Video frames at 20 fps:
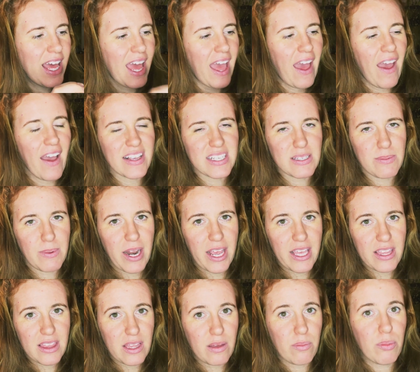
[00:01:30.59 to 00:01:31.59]

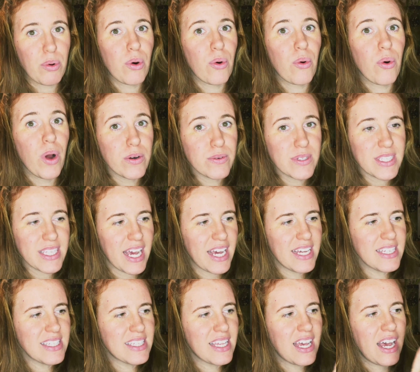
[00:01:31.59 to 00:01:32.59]
expedite the
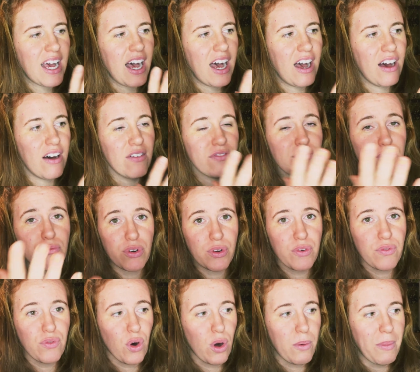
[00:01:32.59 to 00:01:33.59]
process of root
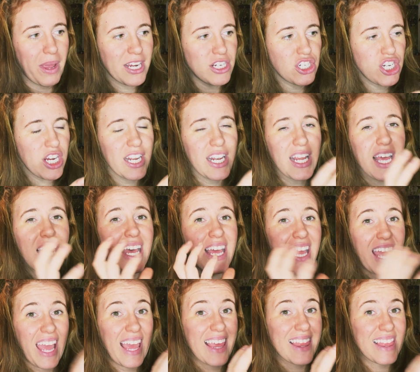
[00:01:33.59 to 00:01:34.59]
formation
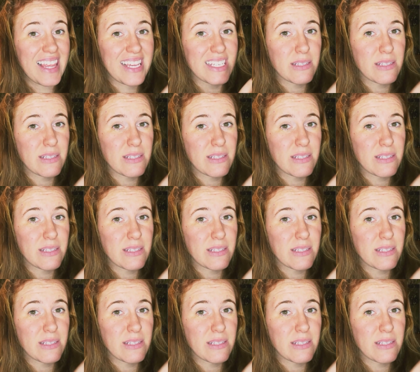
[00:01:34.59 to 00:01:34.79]
in these